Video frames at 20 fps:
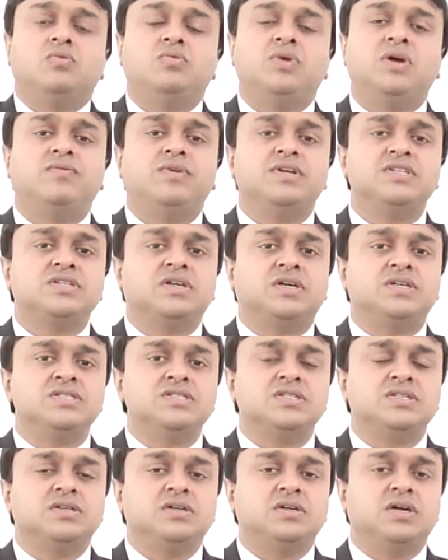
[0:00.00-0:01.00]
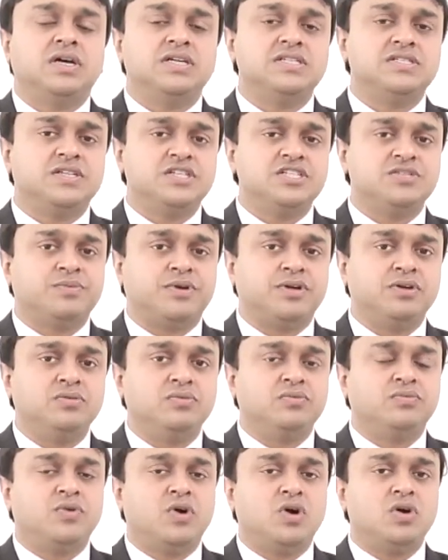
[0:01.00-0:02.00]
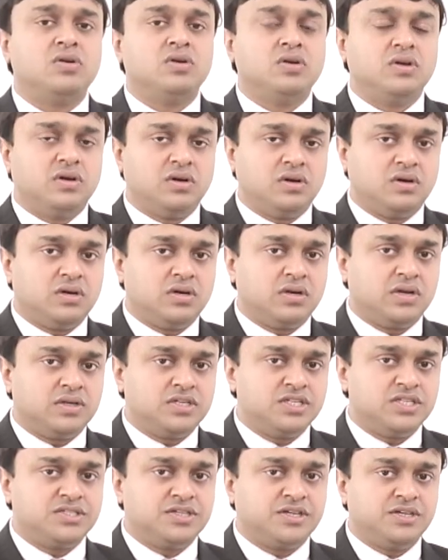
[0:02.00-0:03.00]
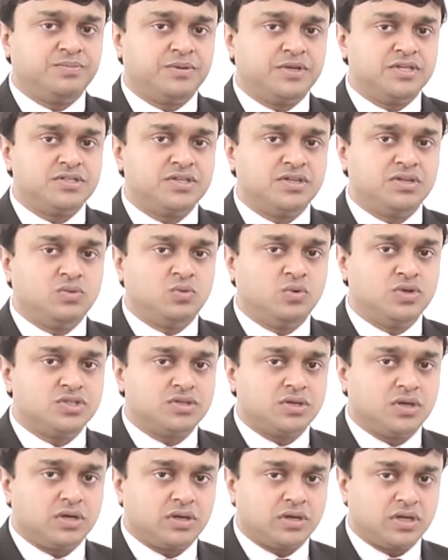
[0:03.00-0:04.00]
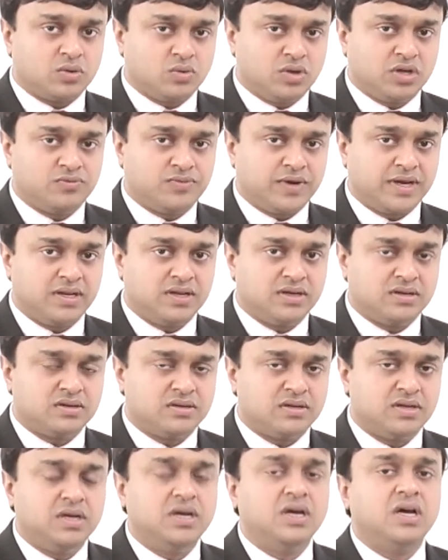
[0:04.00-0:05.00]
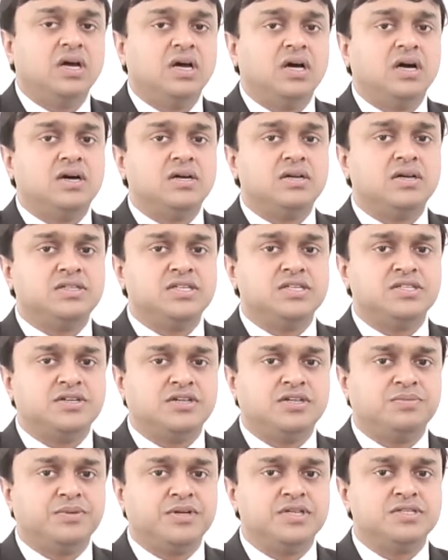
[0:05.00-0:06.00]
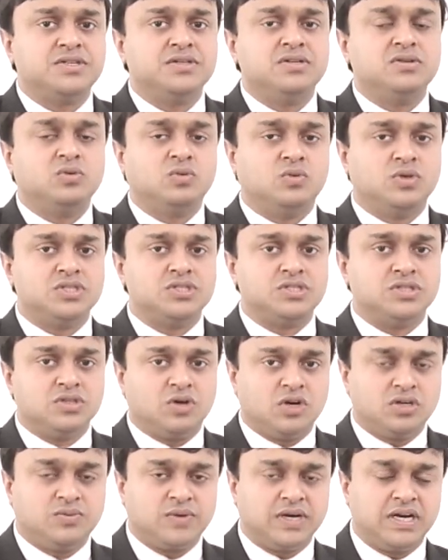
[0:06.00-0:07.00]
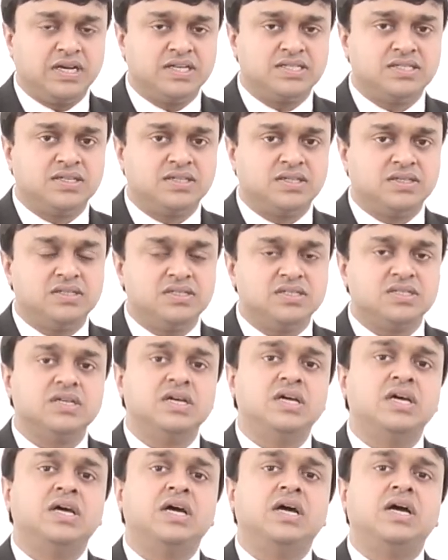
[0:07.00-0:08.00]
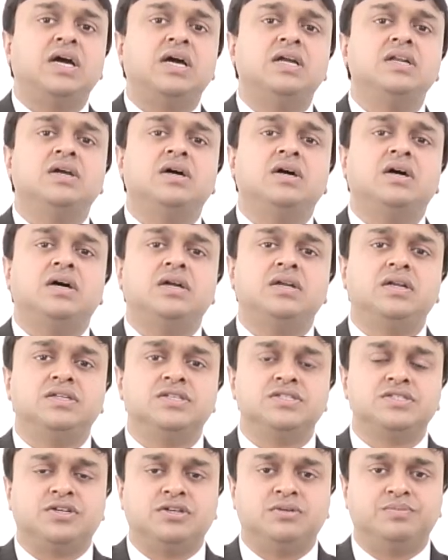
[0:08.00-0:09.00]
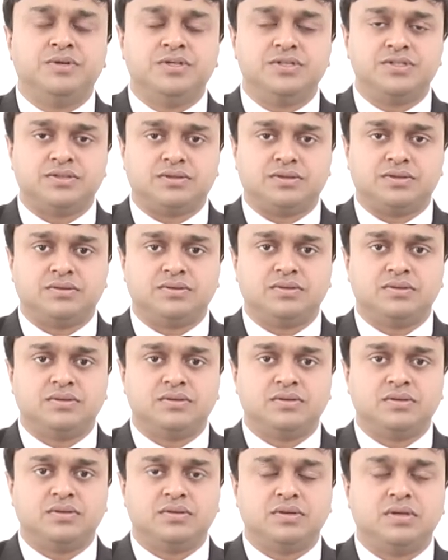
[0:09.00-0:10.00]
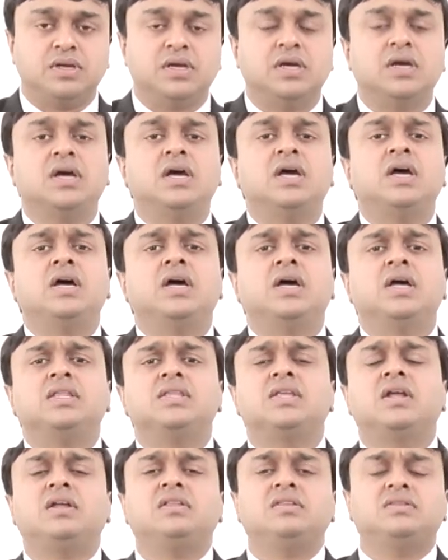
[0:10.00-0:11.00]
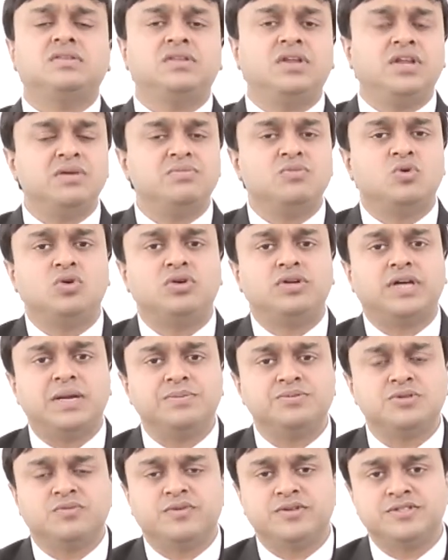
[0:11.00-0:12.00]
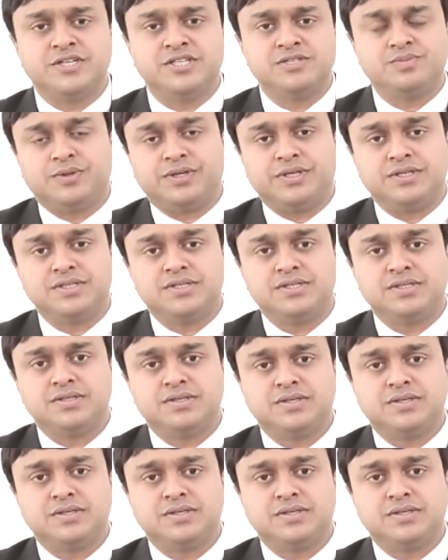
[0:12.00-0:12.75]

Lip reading: We have discussed assessment for a registered person who is a regular filer, a registered person who has not filed his returns, and unregistered person. There are three more types of assessments.